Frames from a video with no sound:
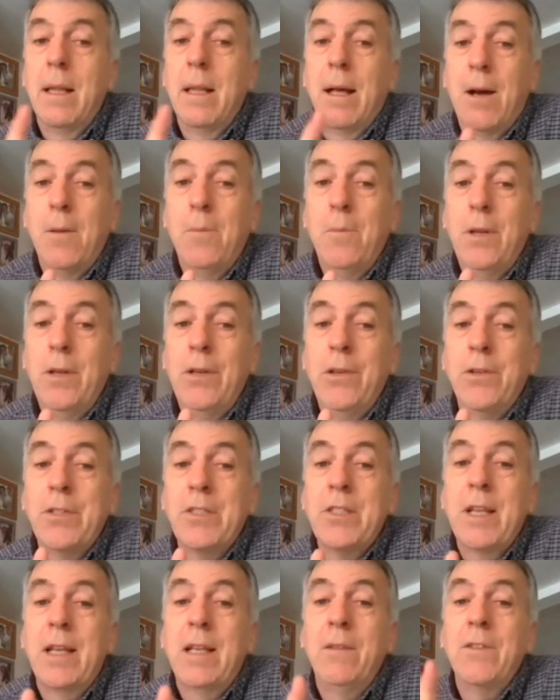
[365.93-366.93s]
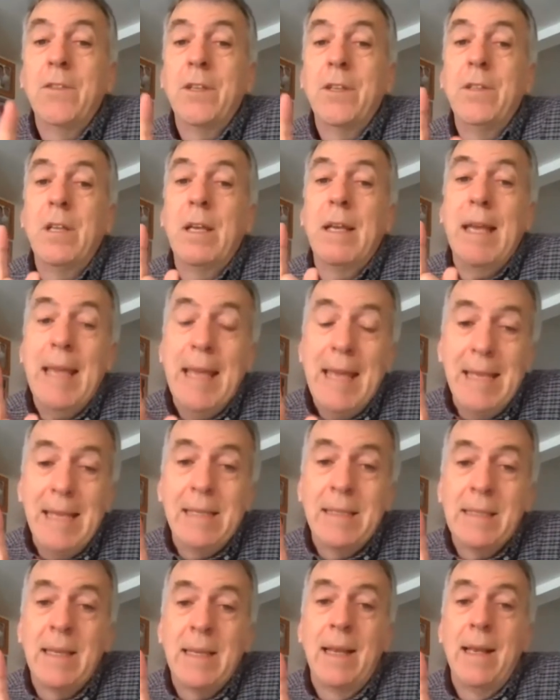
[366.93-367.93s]
Humble yourselves under
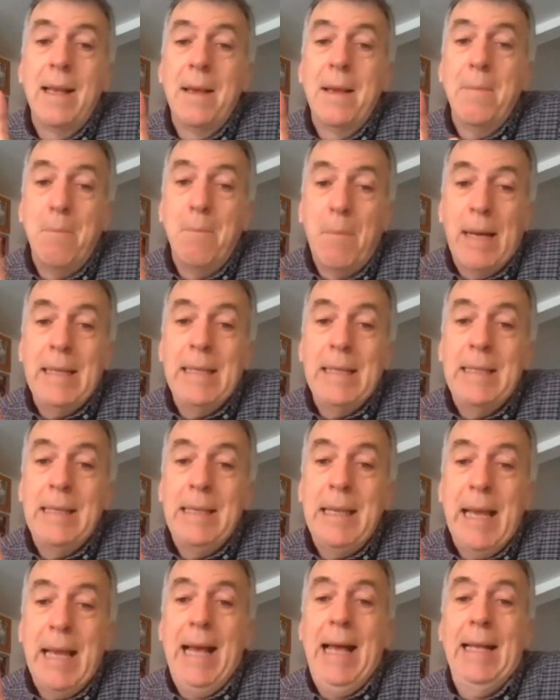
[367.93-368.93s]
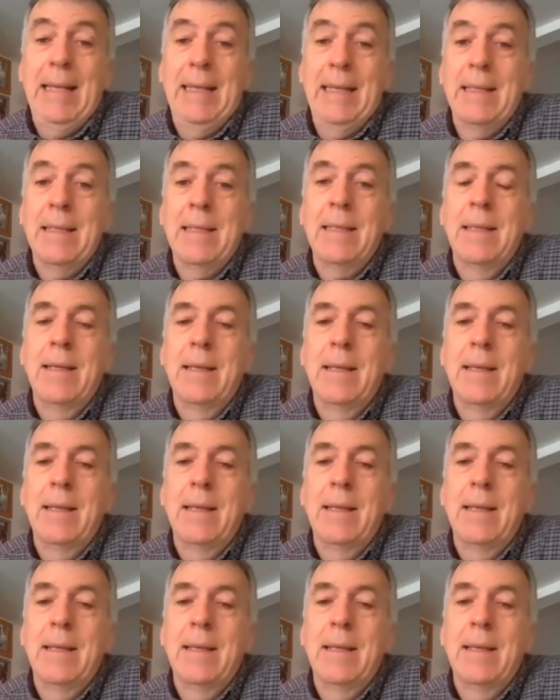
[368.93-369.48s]
his mighty hand